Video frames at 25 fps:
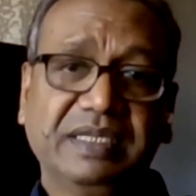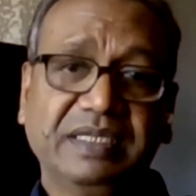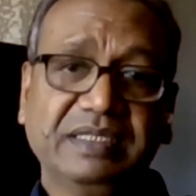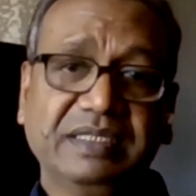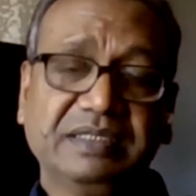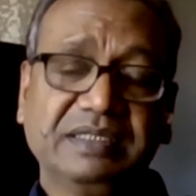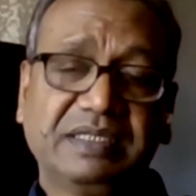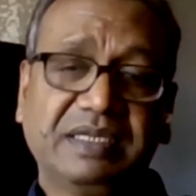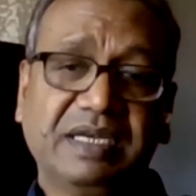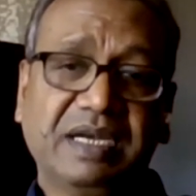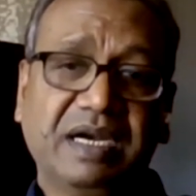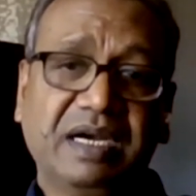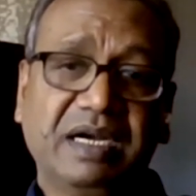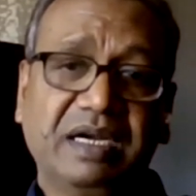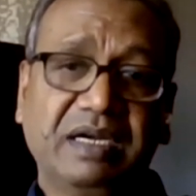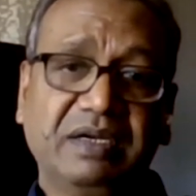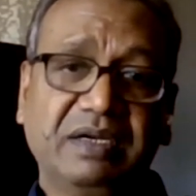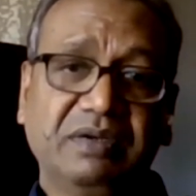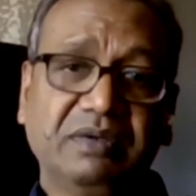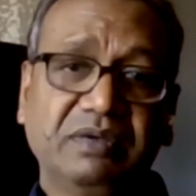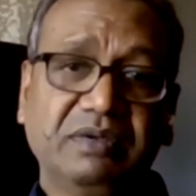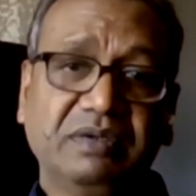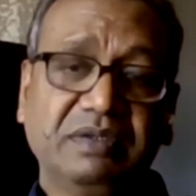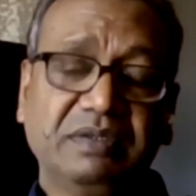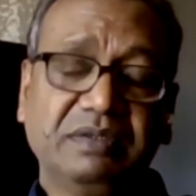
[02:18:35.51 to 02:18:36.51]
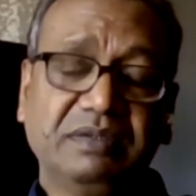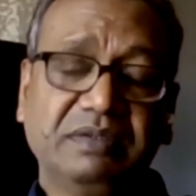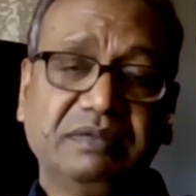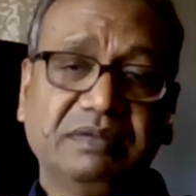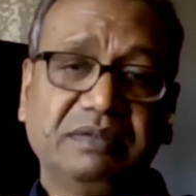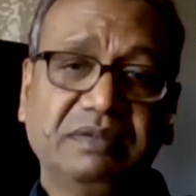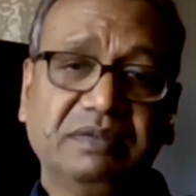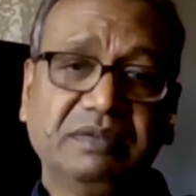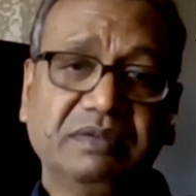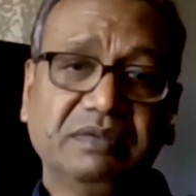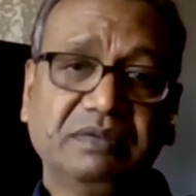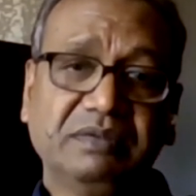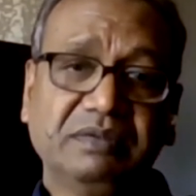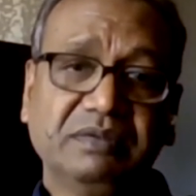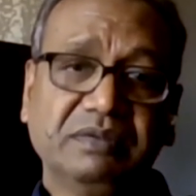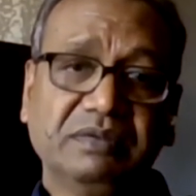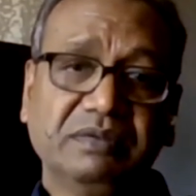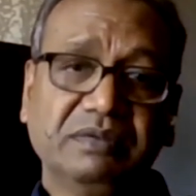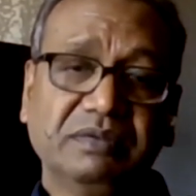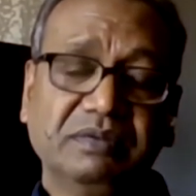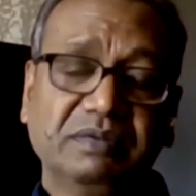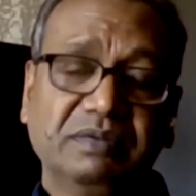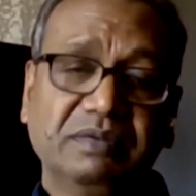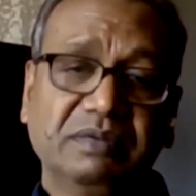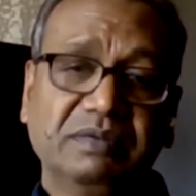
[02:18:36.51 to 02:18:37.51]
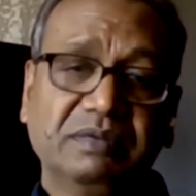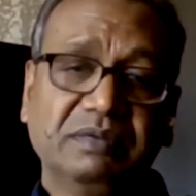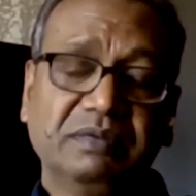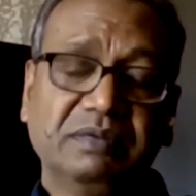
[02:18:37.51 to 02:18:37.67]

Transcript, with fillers: things start to, to,